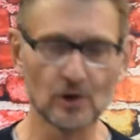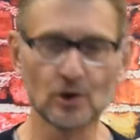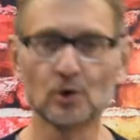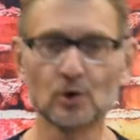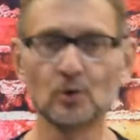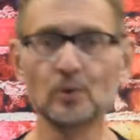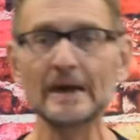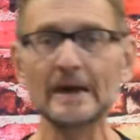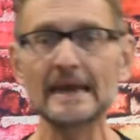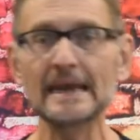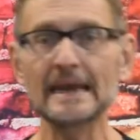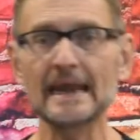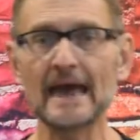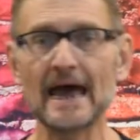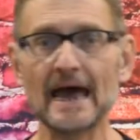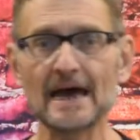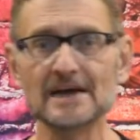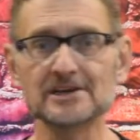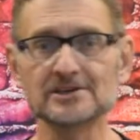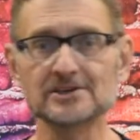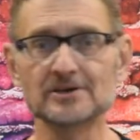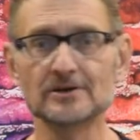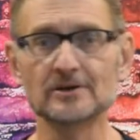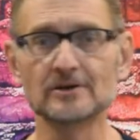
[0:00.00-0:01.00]
Queen
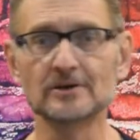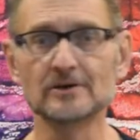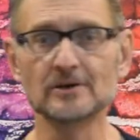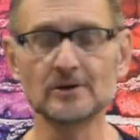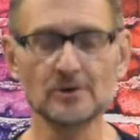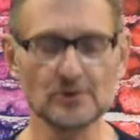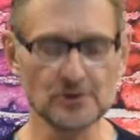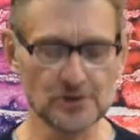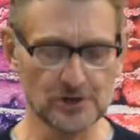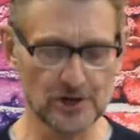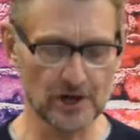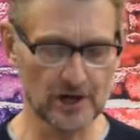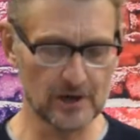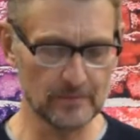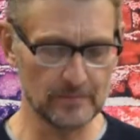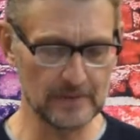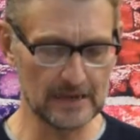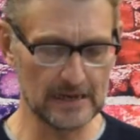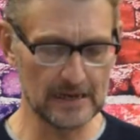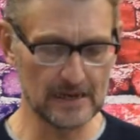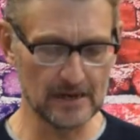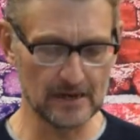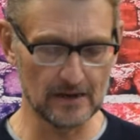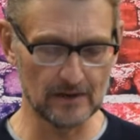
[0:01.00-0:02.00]
Esther knew she could
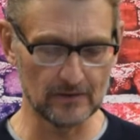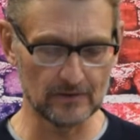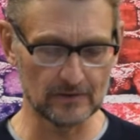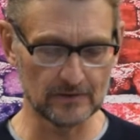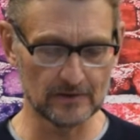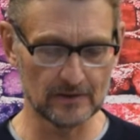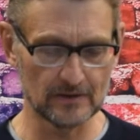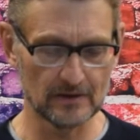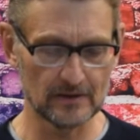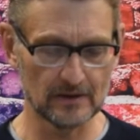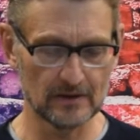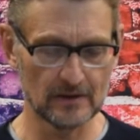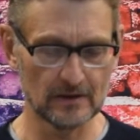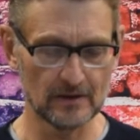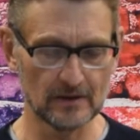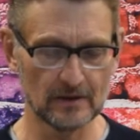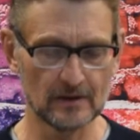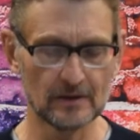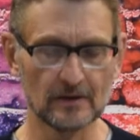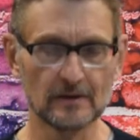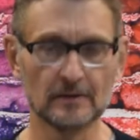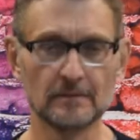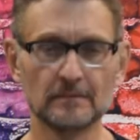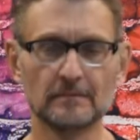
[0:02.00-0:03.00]
be killed.
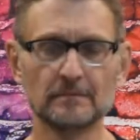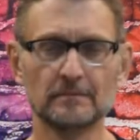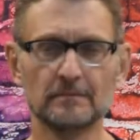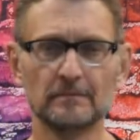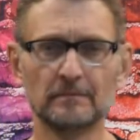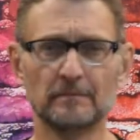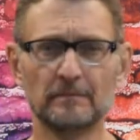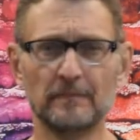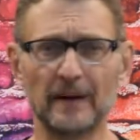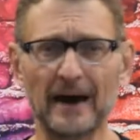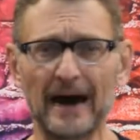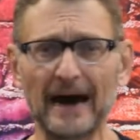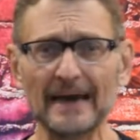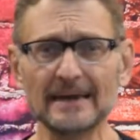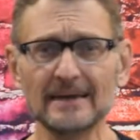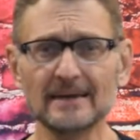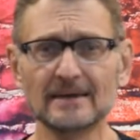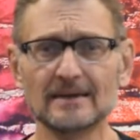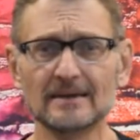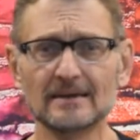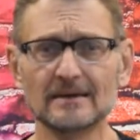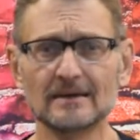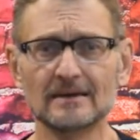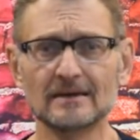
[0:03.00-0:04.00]

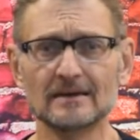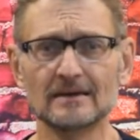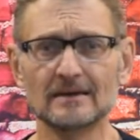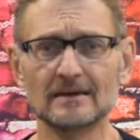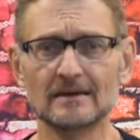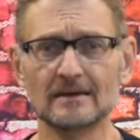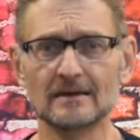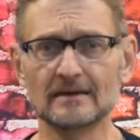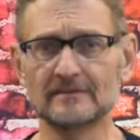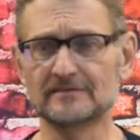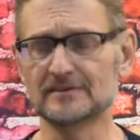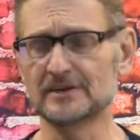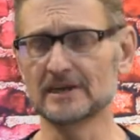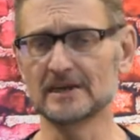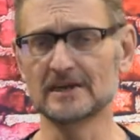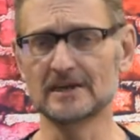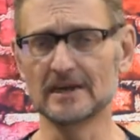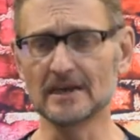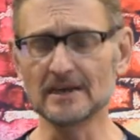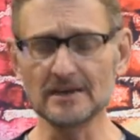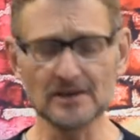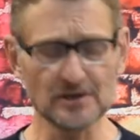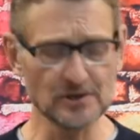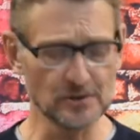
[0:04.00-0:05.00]
But if she
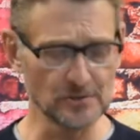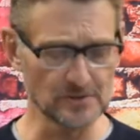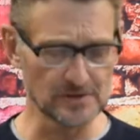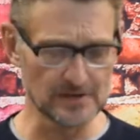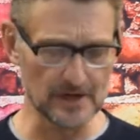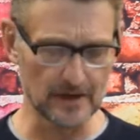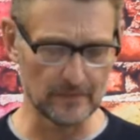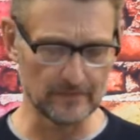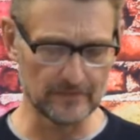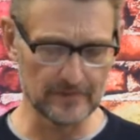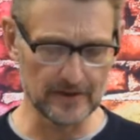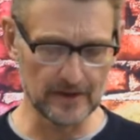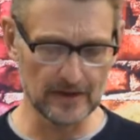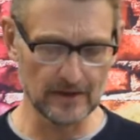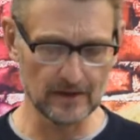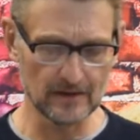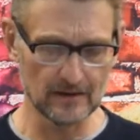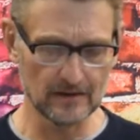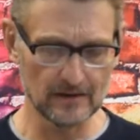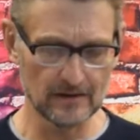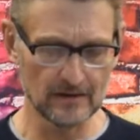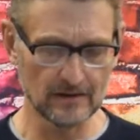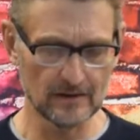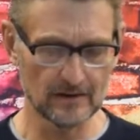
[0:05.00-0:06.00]
didn't do
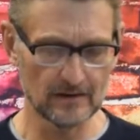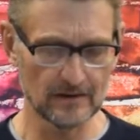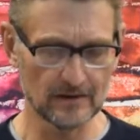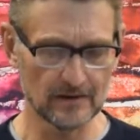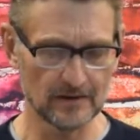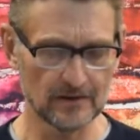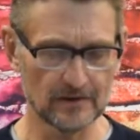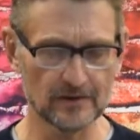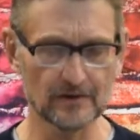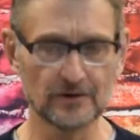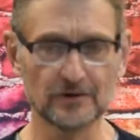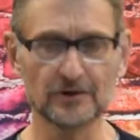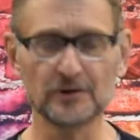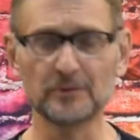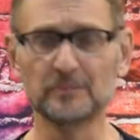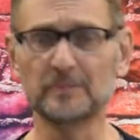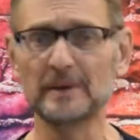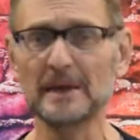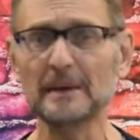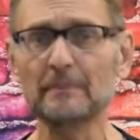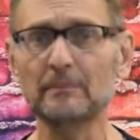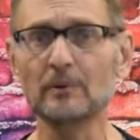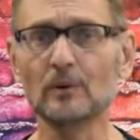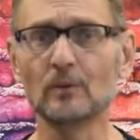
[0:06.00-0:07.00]
something, her
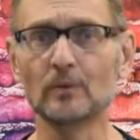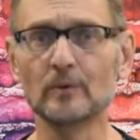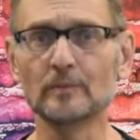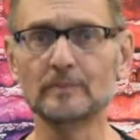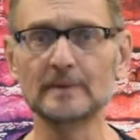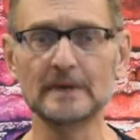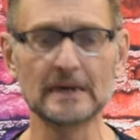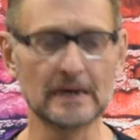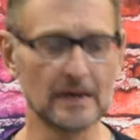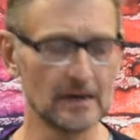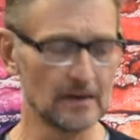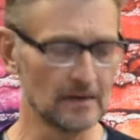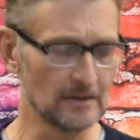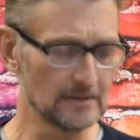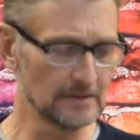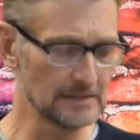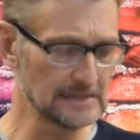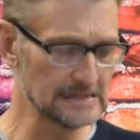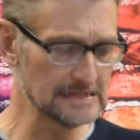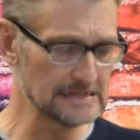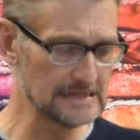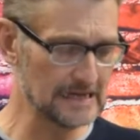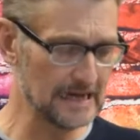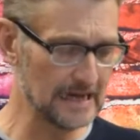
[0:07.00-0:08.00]
people would be killed
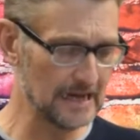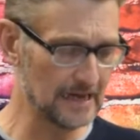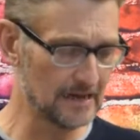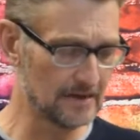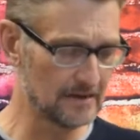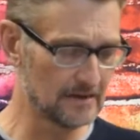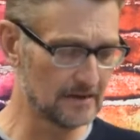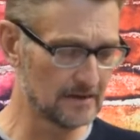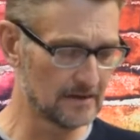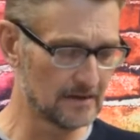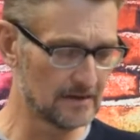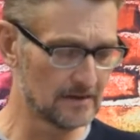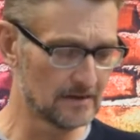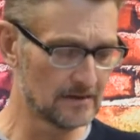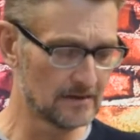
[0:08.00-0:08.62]
instead.